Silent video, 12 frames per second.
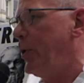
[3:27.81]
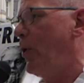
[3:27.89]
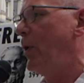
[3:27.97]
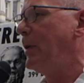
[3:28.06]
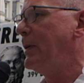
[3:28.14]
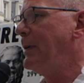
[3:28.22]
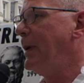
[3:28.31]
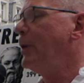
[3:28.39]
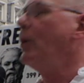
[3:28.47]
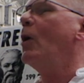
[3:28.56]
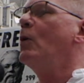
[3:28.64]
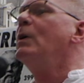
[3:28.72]
pure,
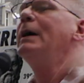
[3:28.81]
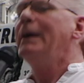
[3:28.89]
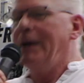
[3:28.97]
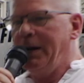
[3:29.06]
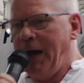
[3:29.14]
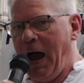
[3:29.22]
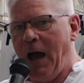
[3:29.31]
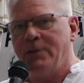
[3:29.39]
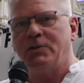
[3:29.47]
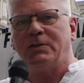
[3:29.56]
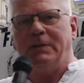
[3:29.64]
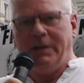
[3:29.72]
no
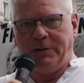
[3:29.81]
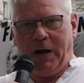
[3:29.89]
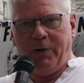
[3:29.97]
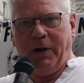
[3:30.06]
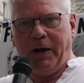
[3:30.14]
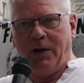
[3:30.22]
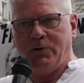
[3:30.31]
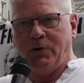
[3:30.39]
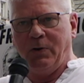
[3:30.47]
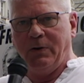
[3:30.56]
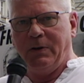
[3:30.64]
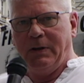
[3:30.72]
enhanced
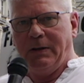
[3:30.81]
interrogation